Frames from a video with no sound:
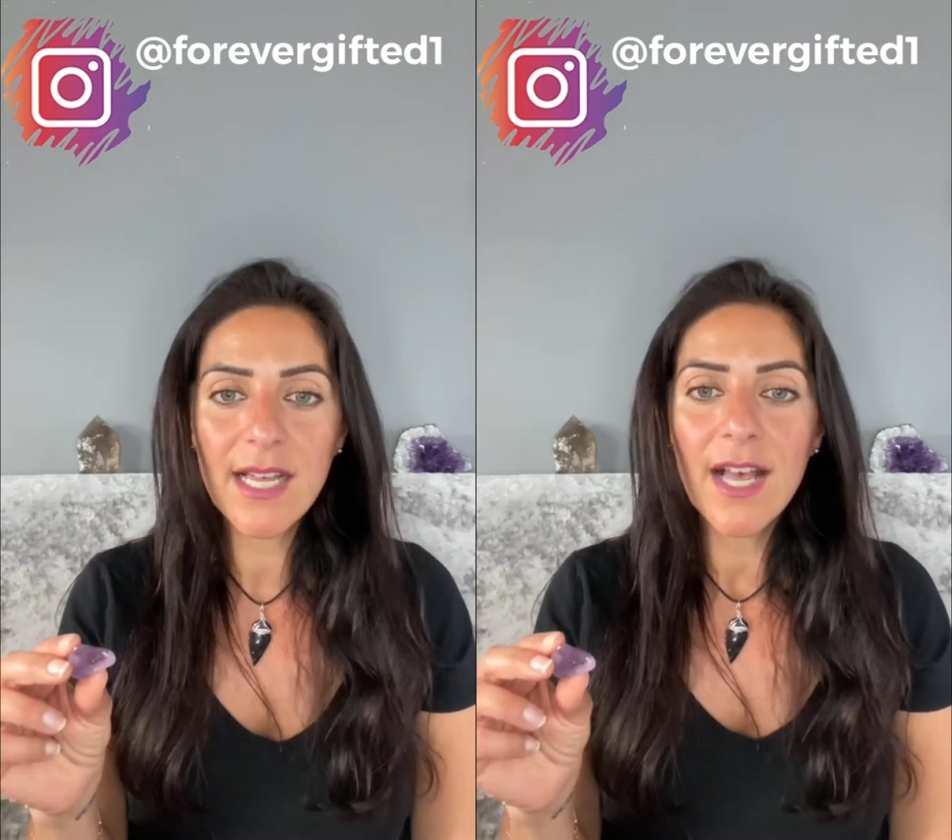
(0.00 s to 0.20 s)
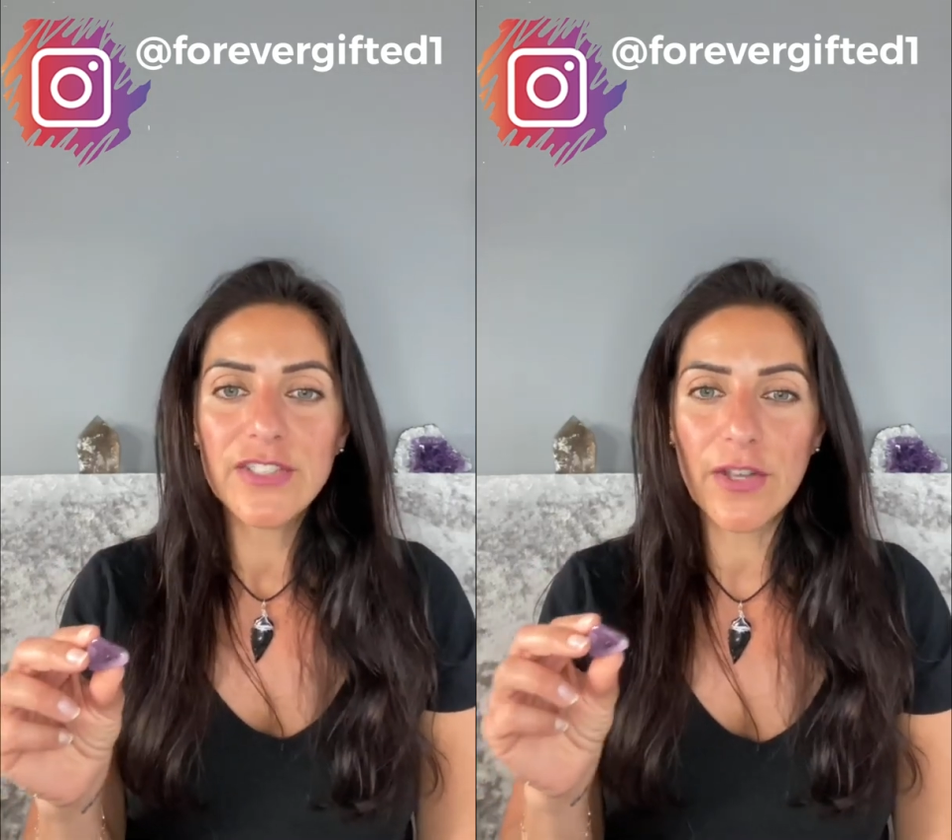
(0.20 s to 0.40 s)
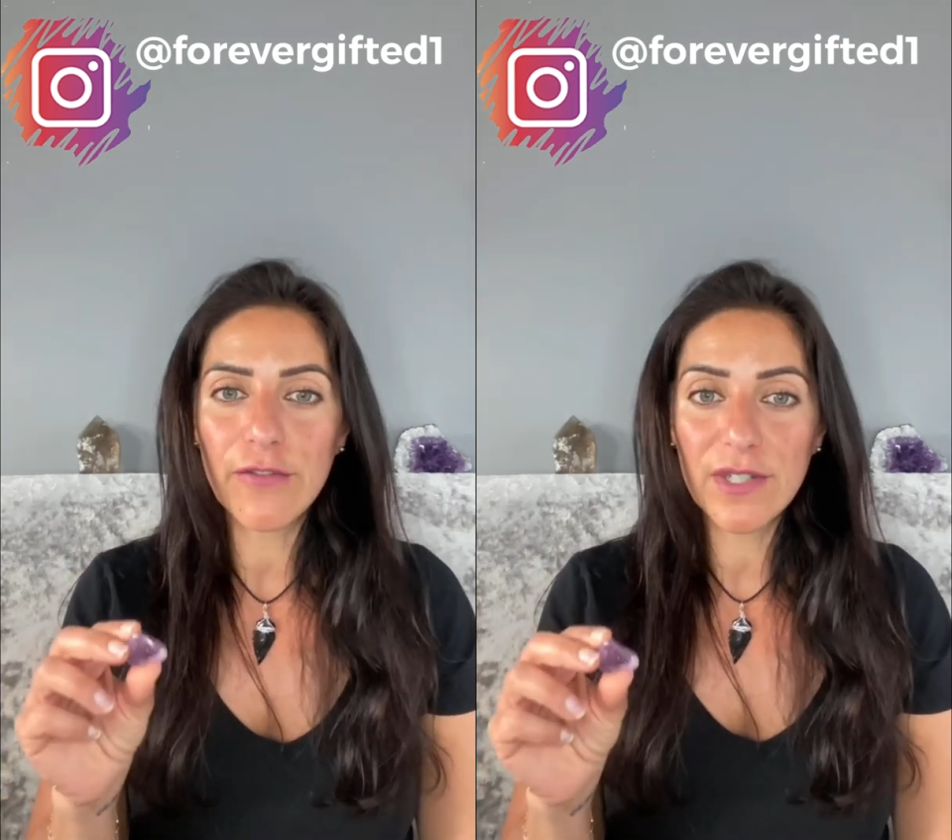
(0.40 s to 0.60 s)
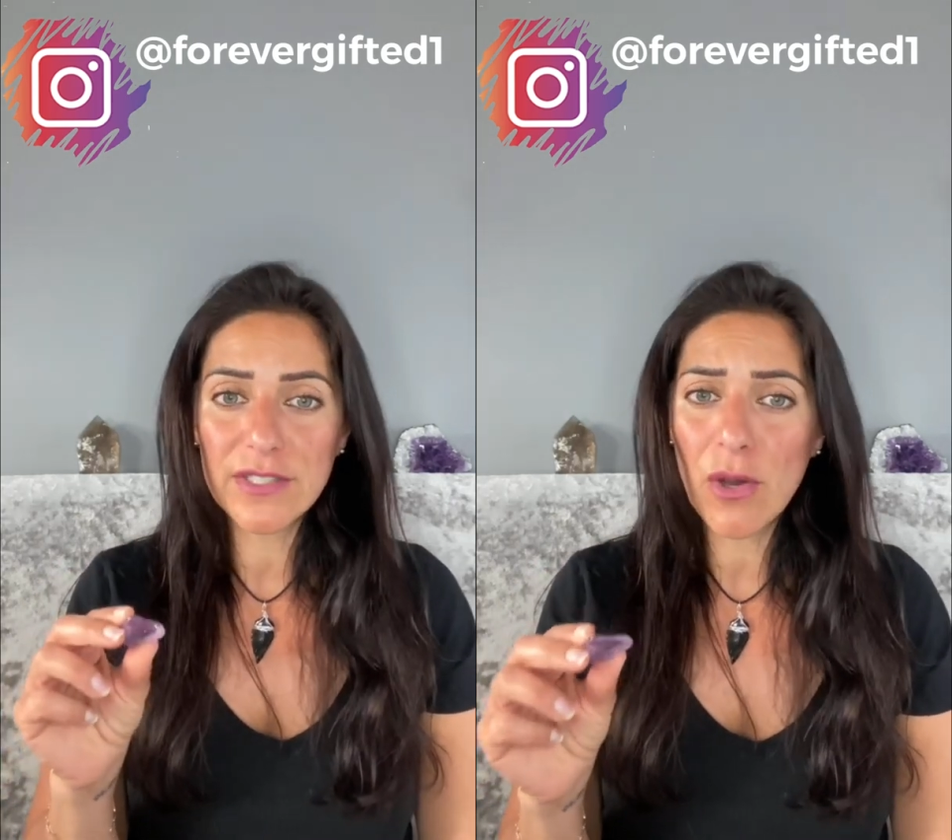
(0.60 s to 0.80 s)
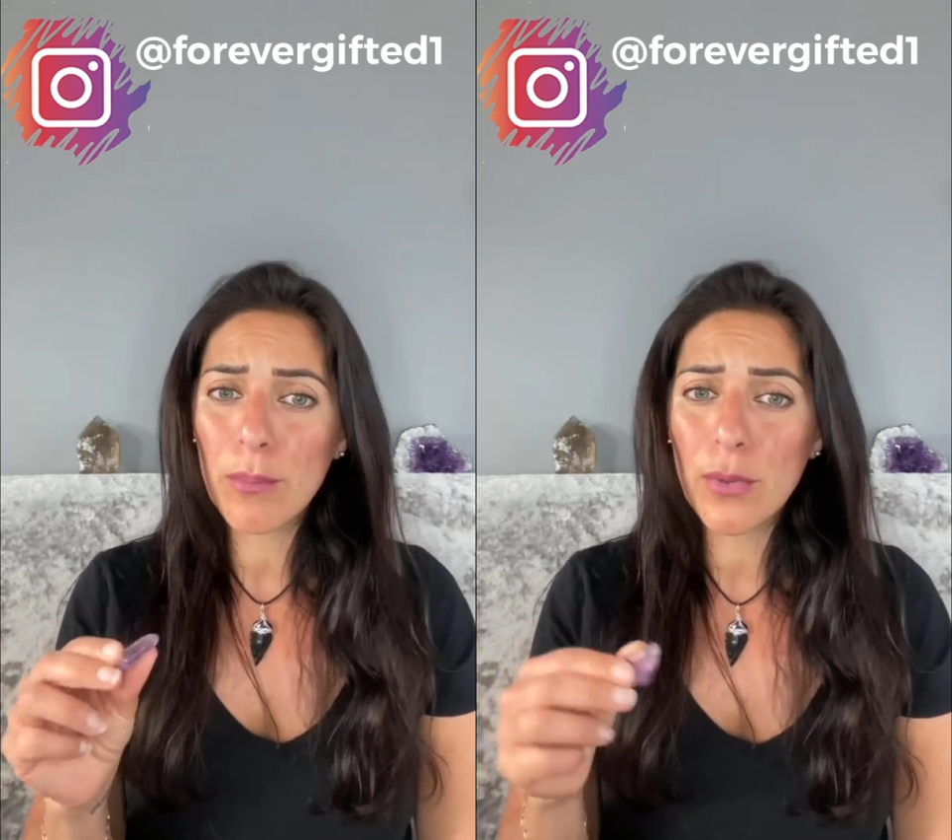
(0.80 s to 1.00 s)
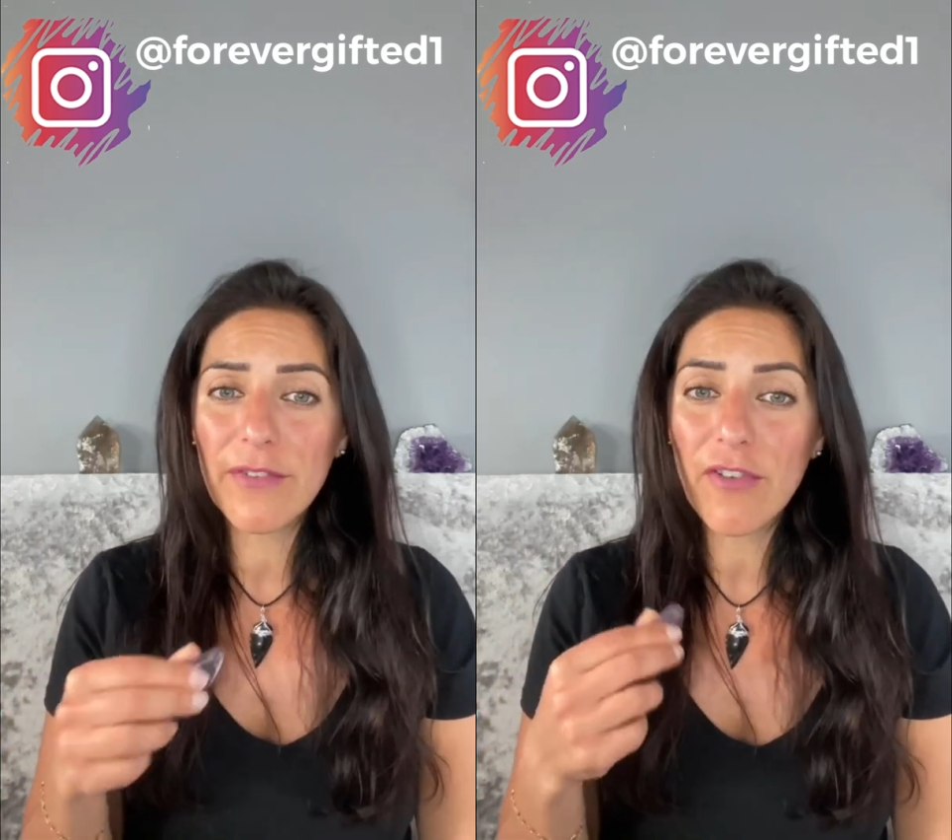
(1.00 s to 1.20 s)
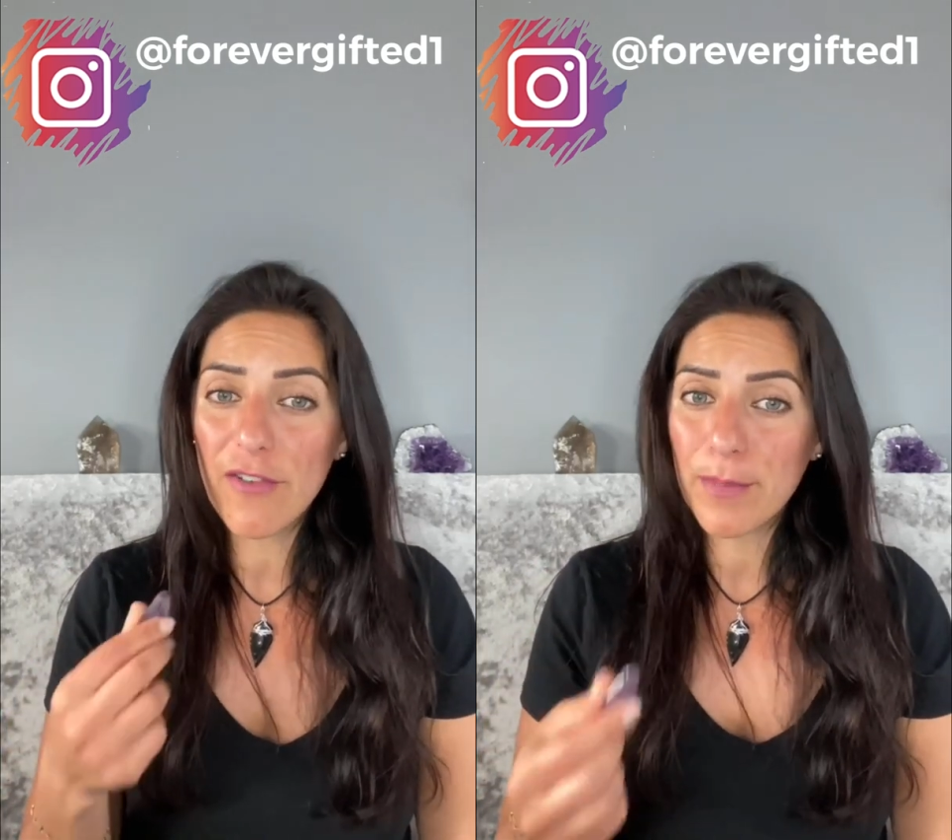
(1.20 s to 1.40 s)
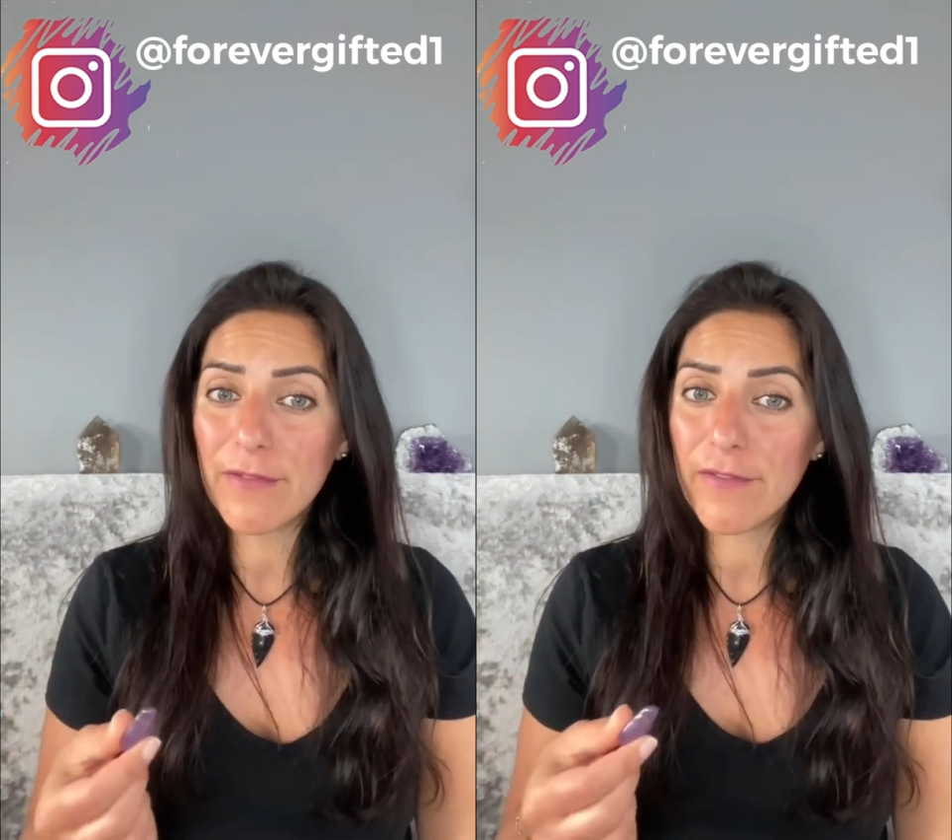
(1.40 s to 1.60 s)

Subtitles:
So for example, if I've been